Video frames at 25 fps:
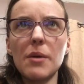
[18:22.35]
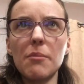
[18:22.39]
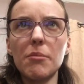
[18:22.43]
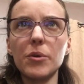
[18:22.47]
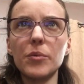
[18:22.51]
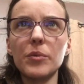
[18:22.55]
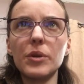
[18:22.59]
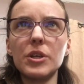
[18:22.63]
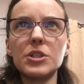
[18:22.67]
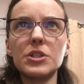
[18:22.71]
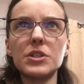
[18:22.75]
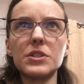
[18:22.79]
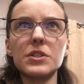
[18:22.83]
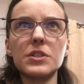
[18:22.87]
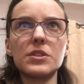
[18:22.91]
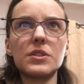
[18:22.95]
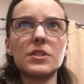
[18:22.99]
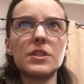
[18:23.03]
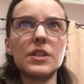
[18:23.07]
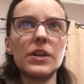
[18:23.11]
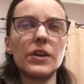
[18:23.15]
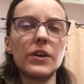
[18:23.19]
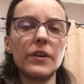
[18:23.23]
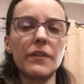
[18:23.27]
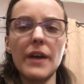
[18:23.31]
but we
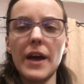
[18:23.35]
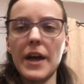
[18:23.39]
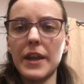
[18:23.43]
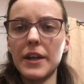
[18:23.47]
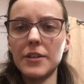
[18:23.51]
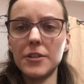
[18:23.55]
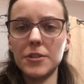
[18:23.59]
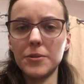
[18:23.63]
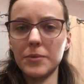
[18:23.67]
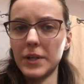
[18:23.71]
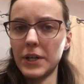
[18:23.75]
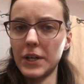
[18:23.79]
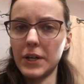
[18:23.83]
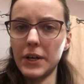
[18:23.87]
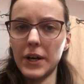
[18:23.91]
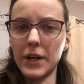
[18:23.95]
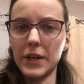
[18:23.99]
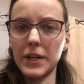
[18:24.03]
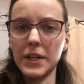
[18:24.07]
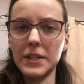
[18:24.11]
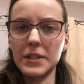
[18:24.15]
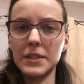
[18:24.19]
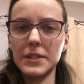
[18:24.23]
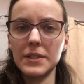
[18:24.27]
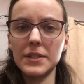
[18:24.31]
just till that into our
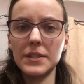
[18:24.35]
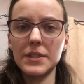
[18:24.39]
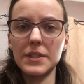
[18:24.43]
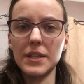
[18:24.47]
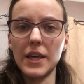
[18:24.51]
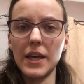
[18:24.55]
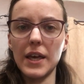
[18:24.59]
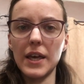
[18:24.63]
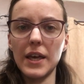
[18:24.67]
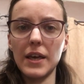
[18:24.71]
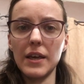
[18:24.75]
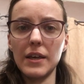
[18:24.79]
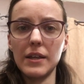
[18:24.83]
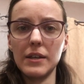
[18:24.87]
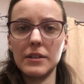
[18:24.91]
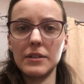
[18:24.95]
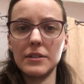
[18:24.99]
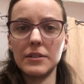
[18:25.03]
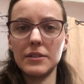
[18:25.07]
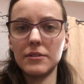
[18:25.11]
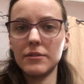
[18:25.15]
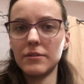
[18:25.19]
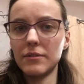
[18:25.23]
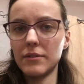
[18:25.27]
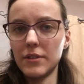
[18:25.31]
gardens
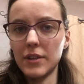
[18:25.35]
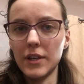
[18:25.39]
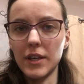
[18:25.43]
and